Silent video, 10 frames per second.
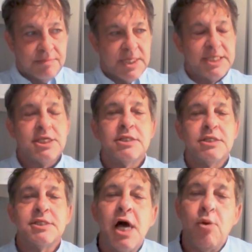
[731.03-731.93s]
It's, it's
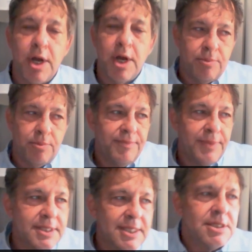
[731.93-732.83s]
not wide open. That,
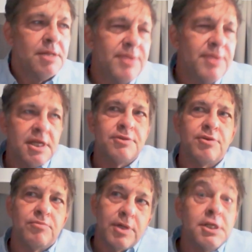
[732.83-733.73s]
that, uh, that's not
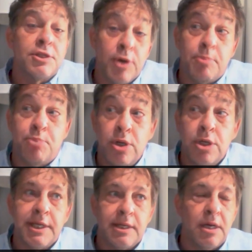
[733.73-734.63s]
the, it's not the way to put
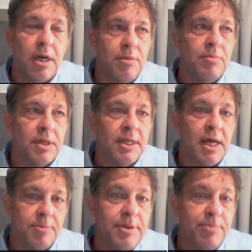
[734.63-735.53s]
it. Um, a
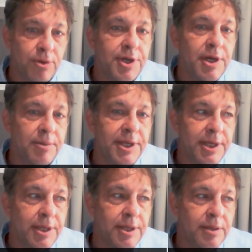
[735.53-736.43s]
lot of people are coming
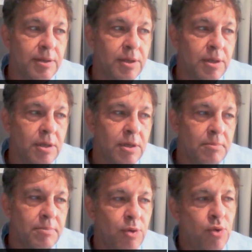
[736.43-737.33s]
in.
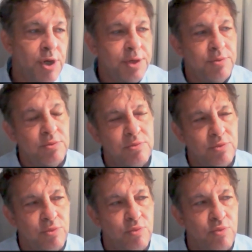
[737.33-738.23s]
But what
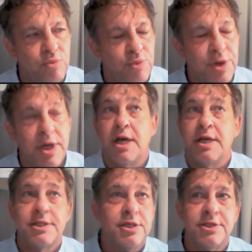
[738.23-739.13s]
uh,
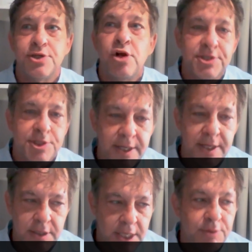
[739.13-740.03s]
it's it's almost a,
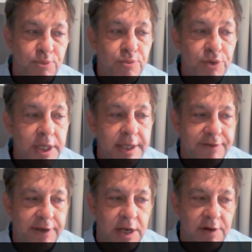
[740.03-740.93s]
it, it it really
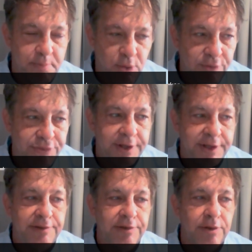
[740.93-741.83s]
is a kind of
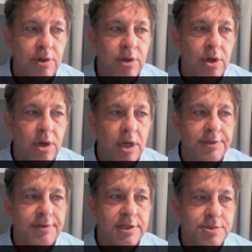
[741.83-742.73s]
perfect
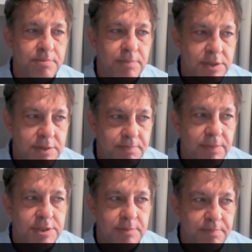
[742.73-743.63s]
it, it's a it's a
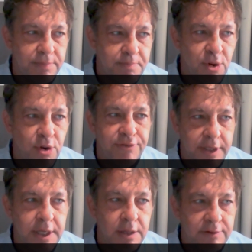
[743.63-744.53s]
it's a
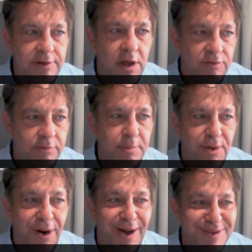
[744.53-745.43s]
perfectly unsolvable
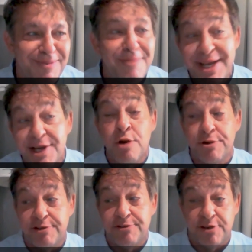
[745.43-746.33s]
problem. I mean,
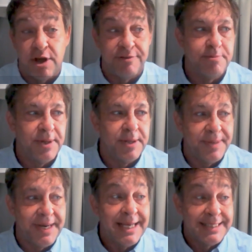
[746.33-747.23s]
Congress could solve this,
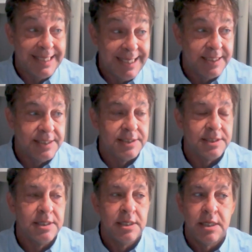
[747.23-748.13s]
but but as it
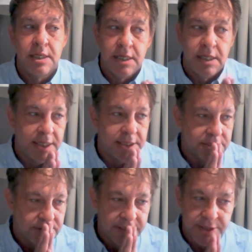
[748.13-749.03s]
is,
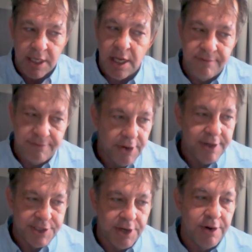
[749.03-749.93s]
it's it's a kind of
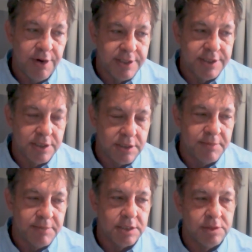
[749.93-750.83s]
very jerry-rigged
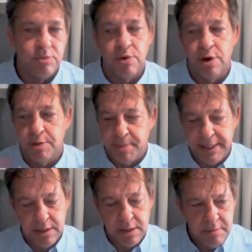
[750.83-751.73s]
system that doesn't work.
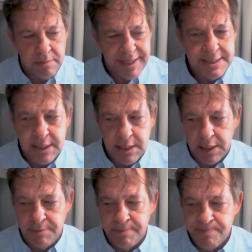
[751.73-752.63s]
But
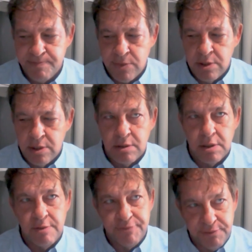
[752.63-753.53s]
basically,
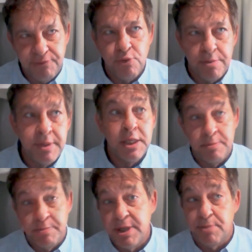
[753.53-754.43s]
of the four
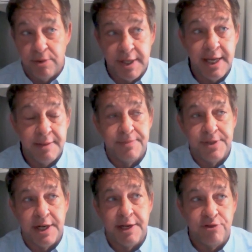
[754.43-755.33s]
million people that I
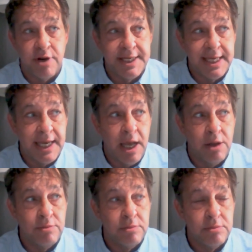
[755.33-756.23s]
that I tried to
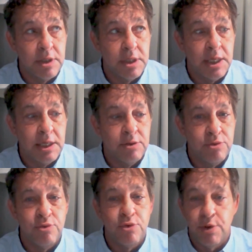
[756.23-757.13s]
count uh,
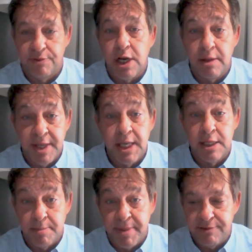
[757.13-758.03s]
who who have come in
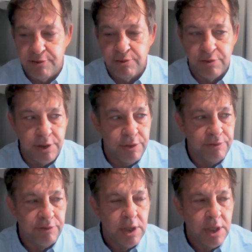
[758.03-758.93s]
in the past two years,